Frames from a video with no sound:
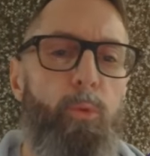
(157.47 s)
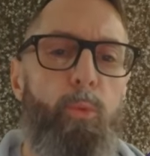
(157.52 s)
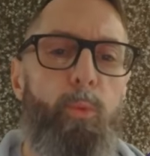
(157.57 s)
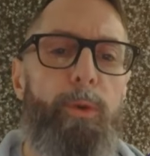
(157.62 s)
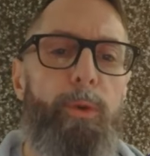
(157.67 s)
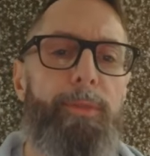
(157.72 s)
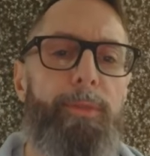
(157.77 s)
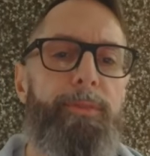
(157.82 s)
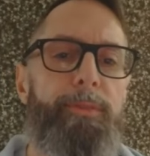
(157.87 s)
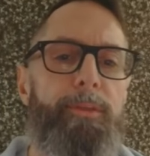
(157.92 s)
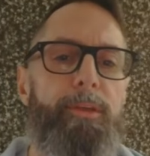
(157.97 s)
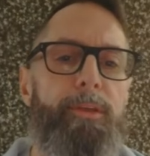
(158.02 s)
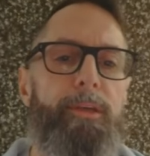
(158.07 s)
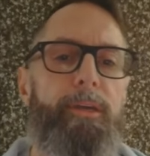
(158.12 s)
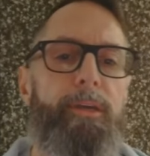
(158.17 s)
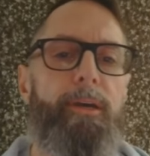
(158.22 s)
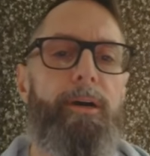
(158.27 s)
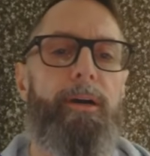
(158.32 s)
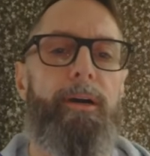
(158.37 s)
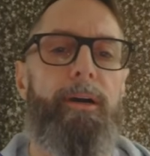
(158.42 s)
with
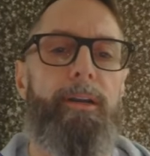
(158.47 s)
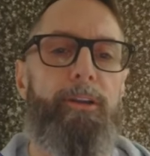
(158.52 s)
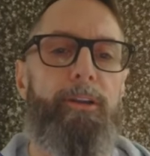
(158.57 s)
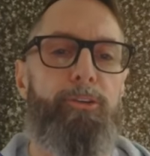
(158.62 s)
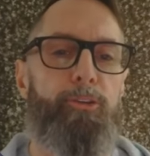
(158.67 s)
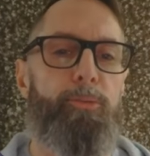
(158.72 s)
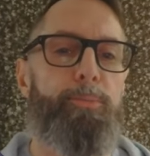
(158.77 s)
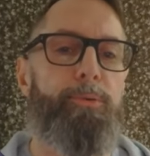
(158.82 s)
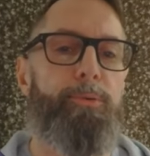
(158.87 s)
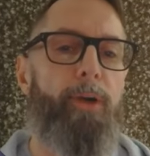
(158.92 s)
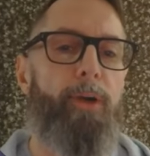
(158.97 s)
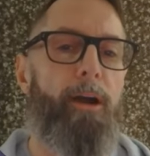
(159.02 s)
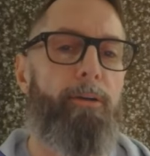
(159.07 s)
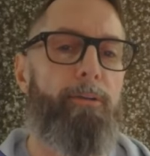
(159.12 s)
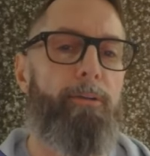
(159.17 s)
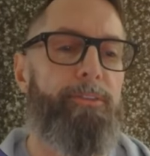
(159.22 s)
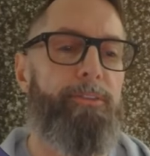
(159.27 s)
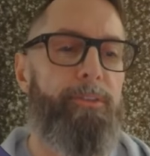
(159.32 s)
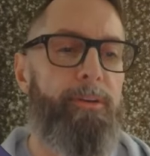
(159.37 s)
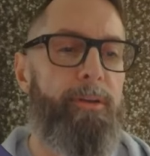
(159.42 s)
the initial
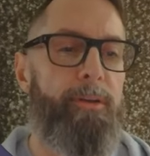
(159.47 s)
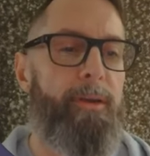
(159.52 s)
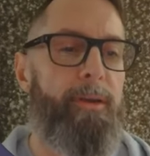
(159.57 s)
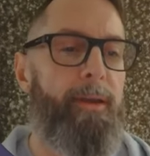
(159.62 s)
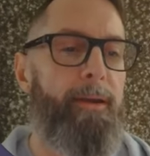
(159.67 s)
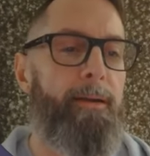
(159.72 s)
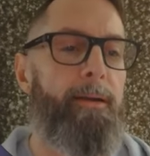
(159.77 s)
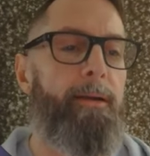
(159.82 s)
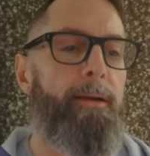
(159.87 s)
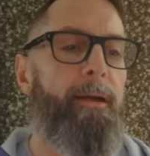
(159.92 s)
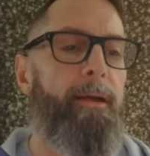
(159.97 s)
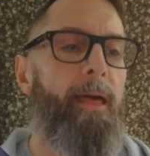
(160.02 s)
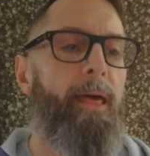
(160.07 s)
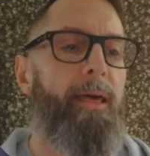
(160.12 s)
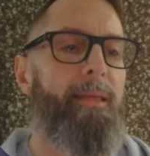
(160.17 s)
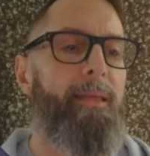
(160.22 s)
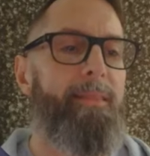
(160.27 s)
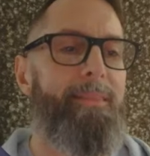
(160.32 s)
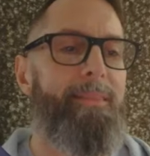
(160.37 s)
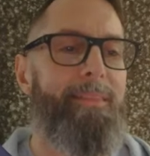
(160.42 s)
progress indicator,
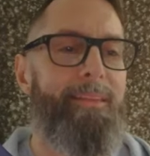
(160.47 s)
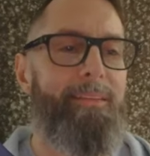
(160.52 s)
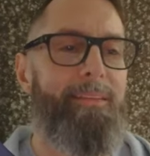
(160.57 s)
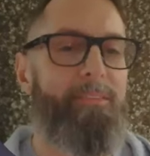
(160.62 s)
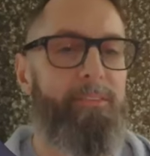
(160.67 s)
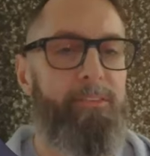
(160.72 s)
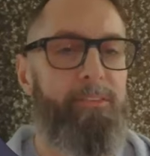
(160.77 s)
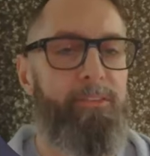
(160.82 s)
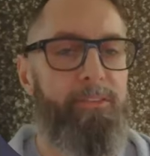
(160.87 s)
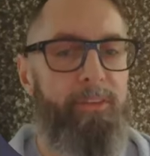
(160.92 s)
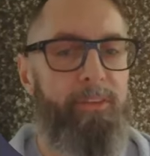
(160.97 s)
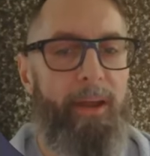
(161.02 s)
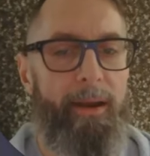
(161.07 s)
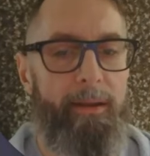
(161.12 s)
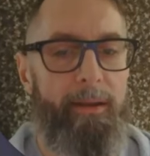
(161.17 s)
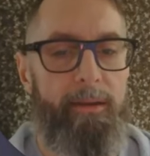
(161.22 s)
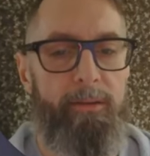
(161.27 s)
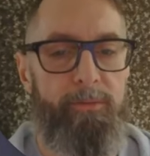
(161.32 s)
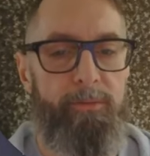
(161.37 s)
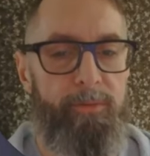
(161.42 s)
this is
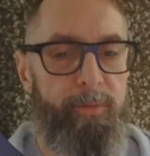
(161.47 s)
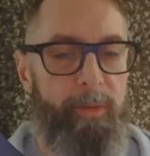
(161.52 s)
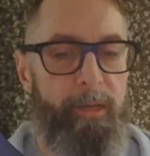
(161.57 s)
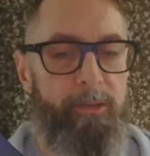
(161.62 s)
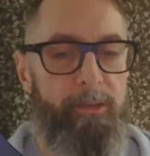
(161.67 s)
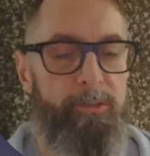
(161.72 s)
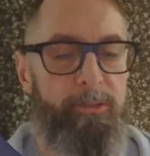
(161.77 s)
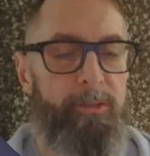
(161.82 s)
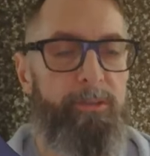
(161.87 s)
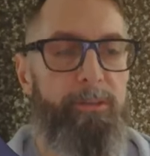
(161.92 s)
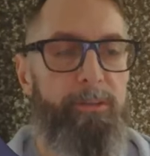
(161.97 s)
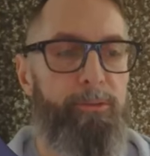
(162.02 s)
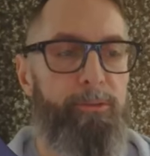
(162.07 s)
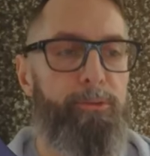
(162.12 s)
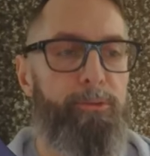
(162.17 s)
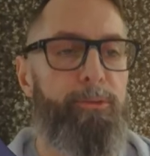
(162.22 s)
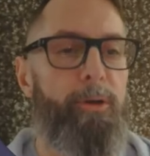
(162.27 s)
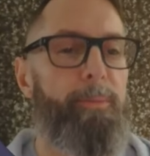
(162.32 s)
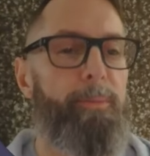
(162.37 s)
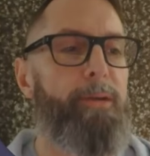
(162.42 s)
static information. This
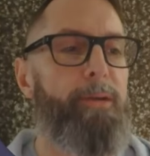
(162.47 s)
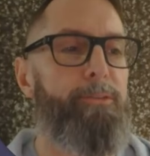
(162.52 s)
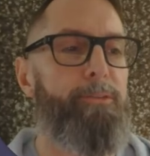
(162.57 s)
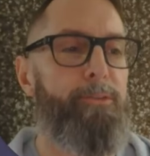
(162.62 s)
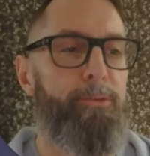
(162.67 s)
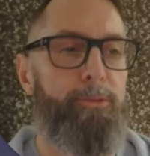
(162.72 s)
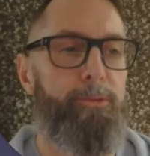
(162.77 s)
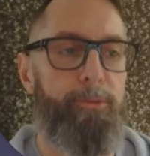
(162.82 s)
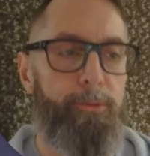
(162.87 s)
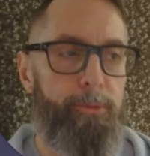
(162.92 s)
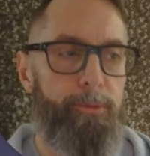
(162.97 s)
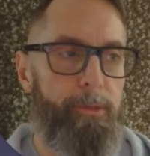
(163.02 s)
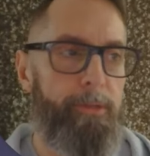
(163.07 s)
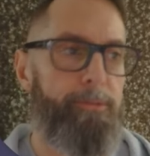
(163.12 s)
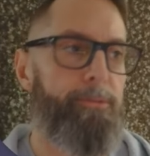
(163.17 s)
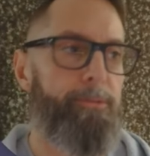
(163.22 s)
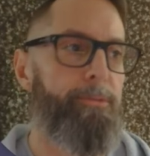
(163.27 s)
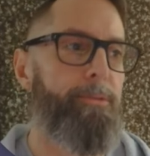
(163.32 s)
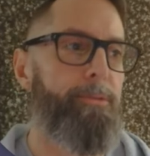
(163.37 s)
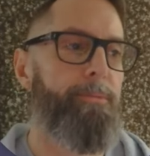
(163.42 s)
is on my to-do
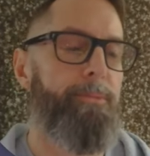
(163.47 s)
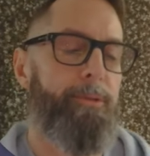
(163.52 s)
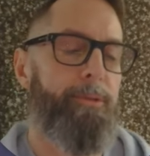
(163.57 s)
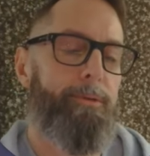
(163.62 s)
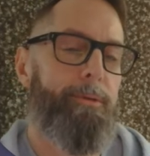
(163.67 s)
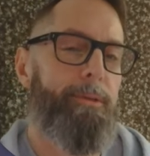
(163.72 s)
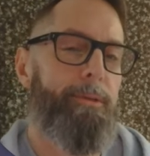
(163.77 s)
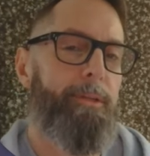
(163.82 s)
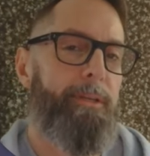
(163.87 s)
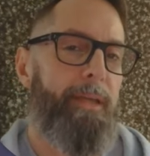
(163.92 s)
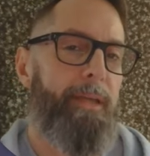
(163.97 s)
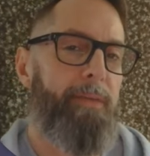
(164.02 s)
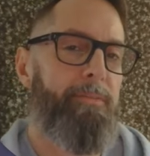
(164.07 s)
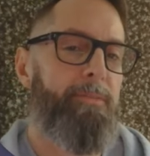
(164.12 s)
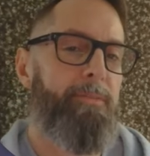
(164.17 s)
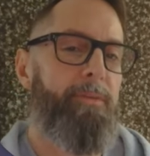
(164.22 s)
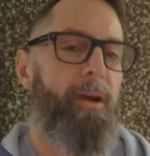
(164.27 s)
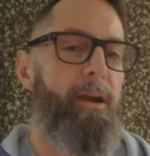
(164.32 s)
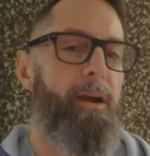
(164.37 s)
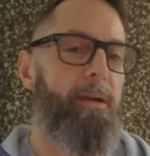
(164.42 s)
list. You're in the dev
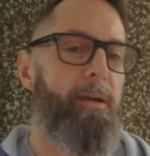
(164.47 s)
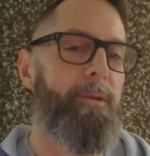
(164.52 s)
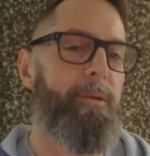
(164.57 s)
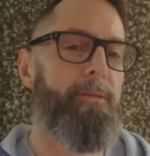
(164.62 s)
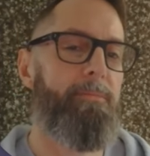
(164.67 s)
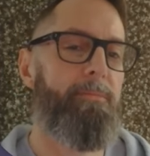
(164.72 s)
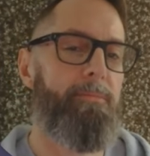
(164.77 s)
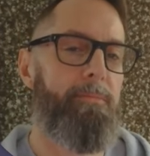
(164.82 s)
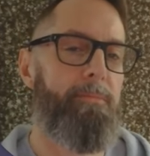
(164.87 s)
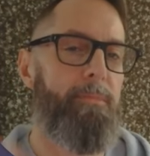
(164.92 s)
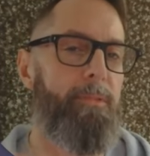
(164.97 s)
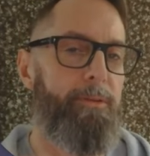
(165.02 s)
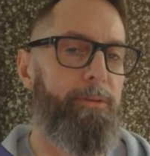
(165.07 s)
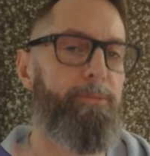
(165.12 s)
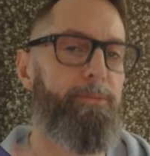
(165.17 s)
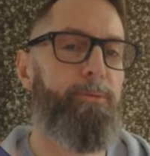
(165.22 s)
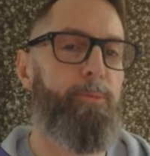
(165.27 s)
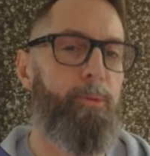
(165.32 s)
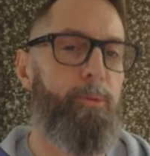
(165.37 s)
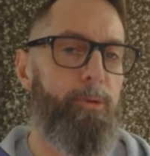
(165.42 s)
environment, there
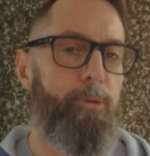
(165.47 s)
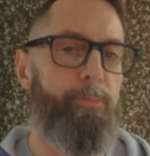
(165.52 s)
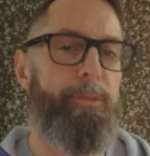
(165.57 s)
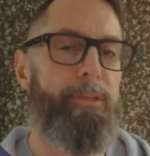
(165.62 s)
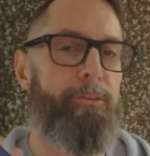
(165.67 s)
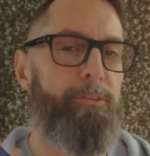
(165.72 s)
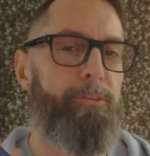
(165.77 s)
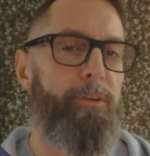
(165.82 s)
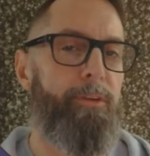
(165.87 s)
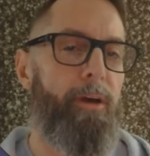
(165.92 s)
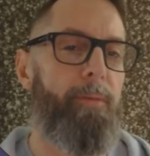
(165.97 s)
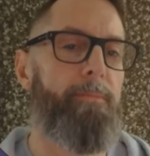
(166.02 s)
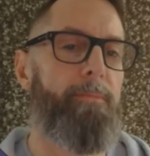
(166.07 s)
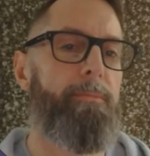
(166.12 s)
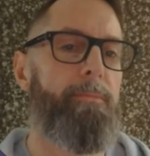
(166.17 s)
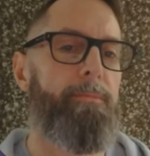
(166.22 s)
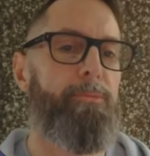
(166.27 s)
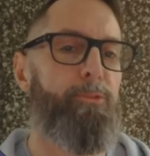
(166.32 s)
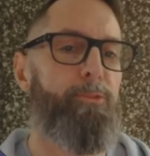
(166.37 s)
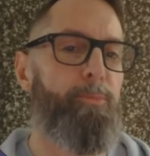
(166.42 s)
will be
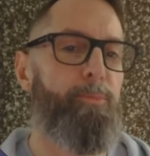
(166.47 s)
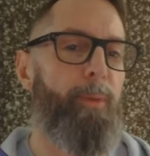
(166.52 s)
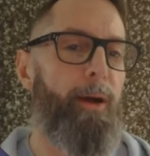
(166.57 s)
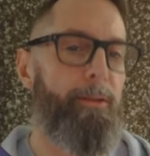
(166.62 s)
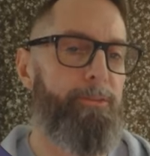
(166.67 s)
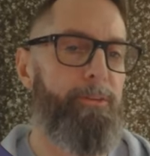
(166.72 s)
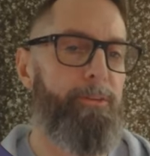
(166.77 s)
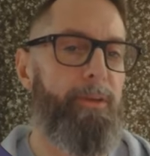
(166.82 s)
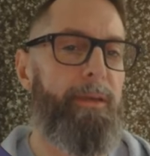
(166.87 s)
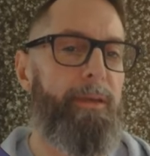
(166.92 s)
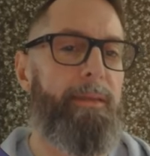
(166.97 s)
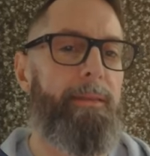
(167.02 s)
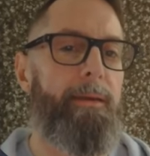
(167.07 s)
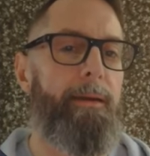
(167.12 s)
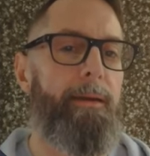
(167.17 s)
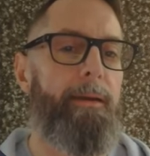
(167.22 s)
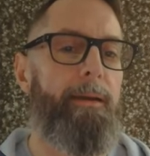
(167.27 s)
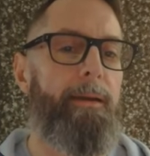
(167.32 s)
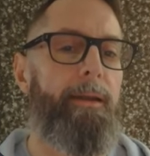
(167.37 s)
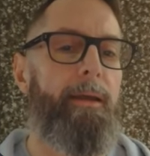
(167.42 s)
some spots like that.